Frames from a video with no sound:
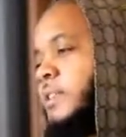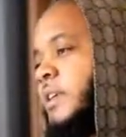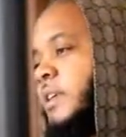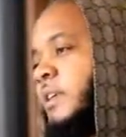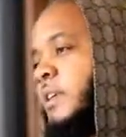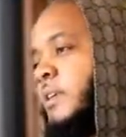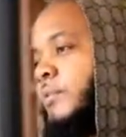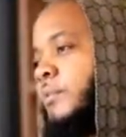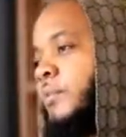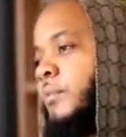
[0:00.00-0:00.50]

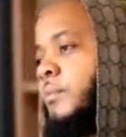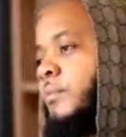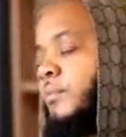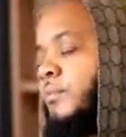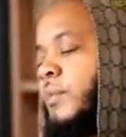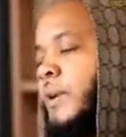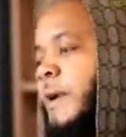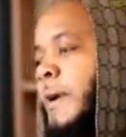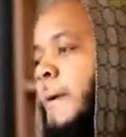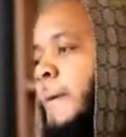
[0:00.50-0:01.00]
take that from
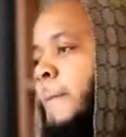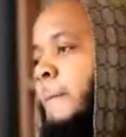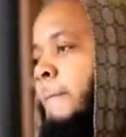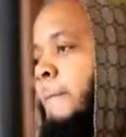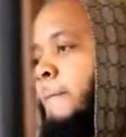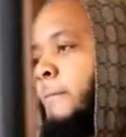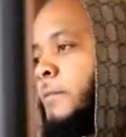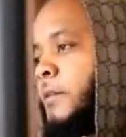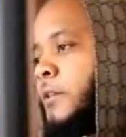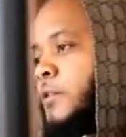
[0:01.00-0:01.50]

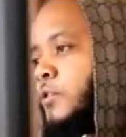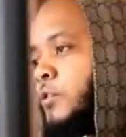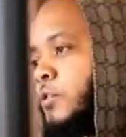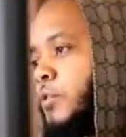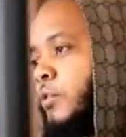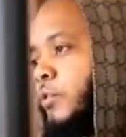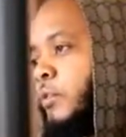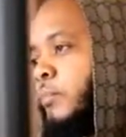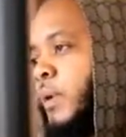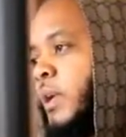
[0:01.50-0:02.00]
the
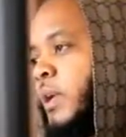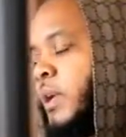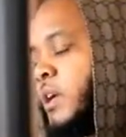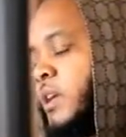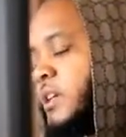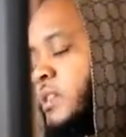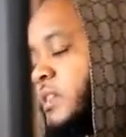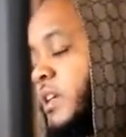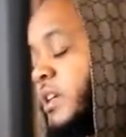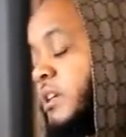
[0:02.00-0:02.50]
story. But
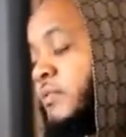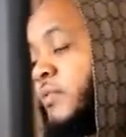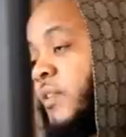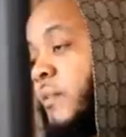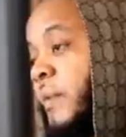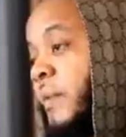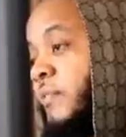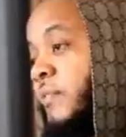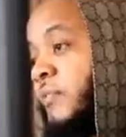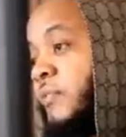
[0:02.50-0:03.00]
like I said,
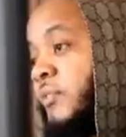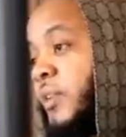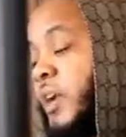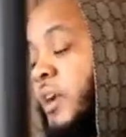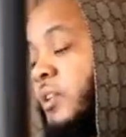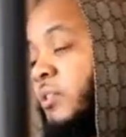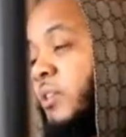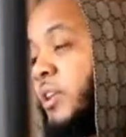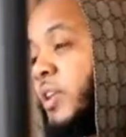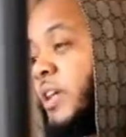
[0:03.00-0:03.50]
from everything,
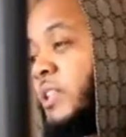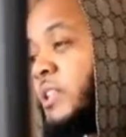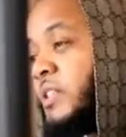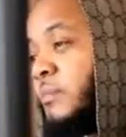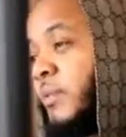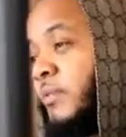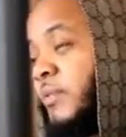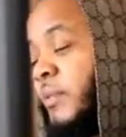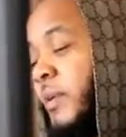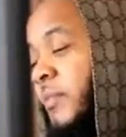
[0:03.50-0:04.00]
I don't want to get
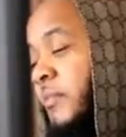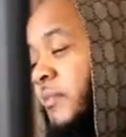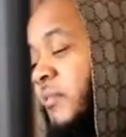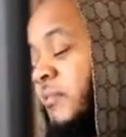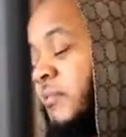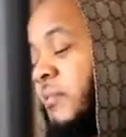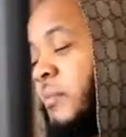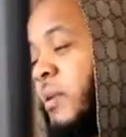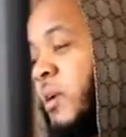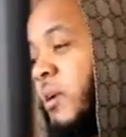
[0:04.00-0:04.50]
into, but from
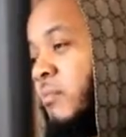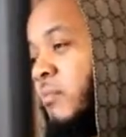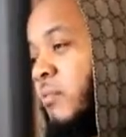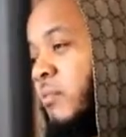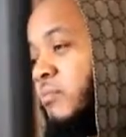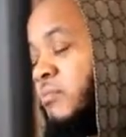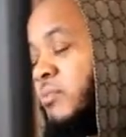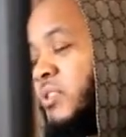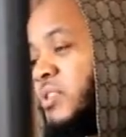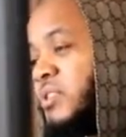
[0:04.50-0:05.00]
everything from armed
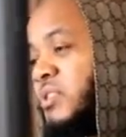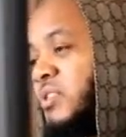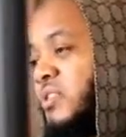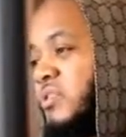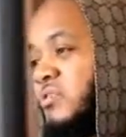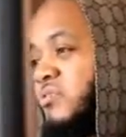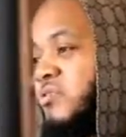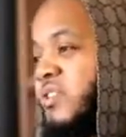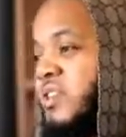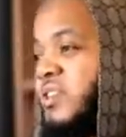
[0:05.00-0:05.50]
robberies
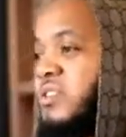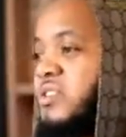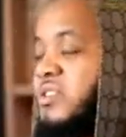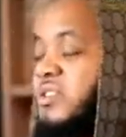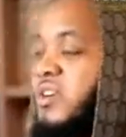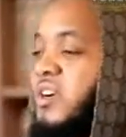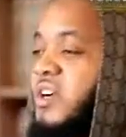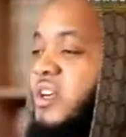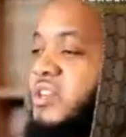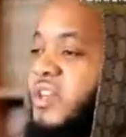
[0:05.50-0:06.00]
to drugs
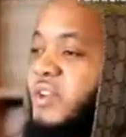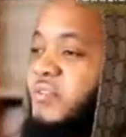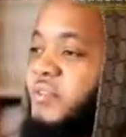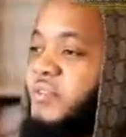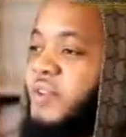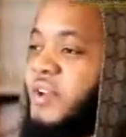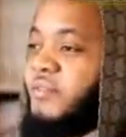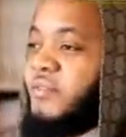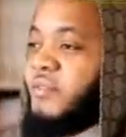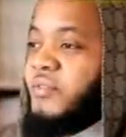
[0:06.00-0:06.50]
to gun,
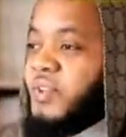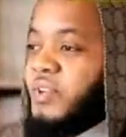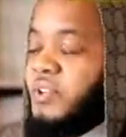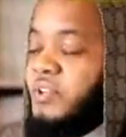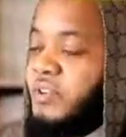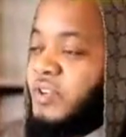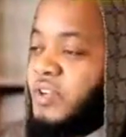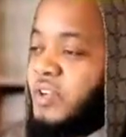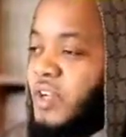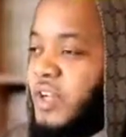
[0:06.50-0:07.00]
everything
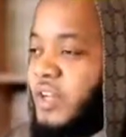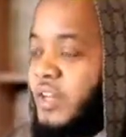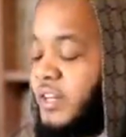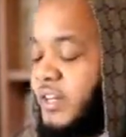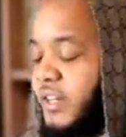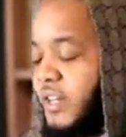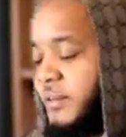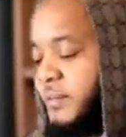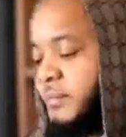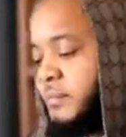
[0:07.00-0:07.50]
you can kind
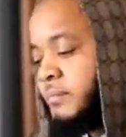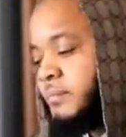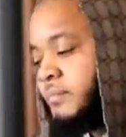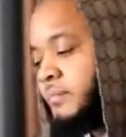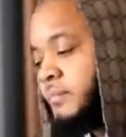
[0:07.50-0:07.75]
of name,